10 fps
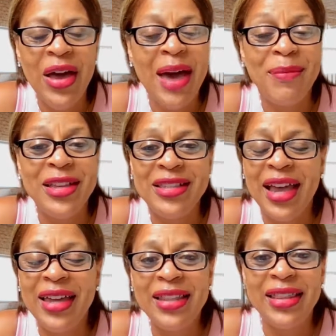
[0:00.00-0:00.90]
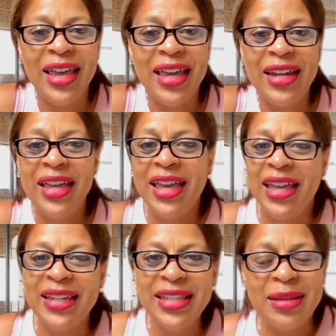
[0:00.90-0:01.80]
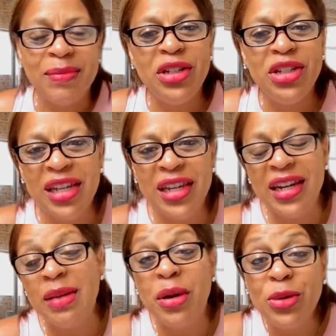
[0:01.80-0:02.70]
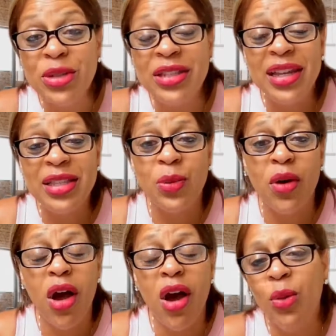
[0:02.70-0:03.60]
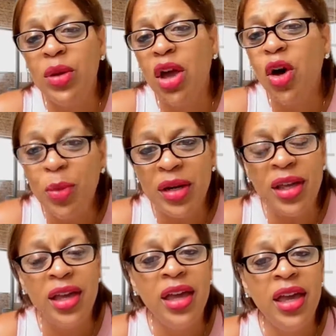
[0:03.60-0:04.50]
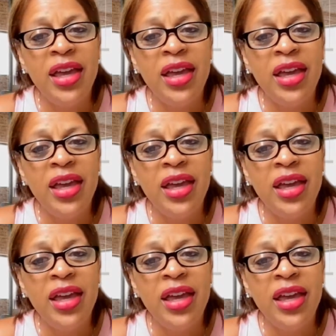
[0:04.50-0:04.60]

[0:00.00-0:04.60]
I'm excited that at least in Michigan and in most states, we're all reopening.